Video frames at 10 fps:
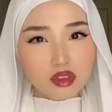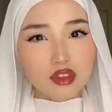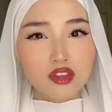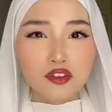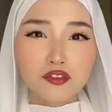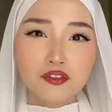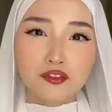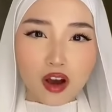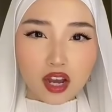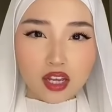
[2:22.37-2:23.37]
The
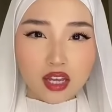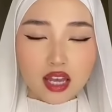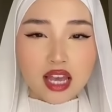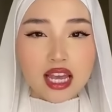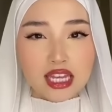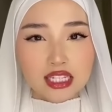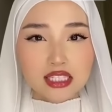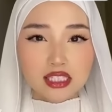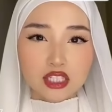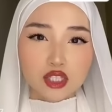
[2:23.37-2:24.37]
fuck
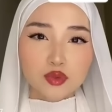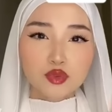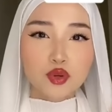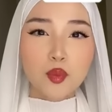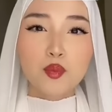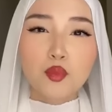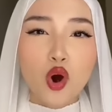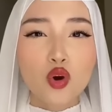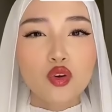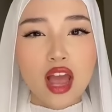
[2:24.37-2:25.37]
is this with your
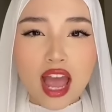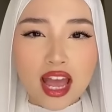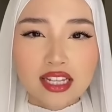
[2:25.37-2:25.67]
broke ass?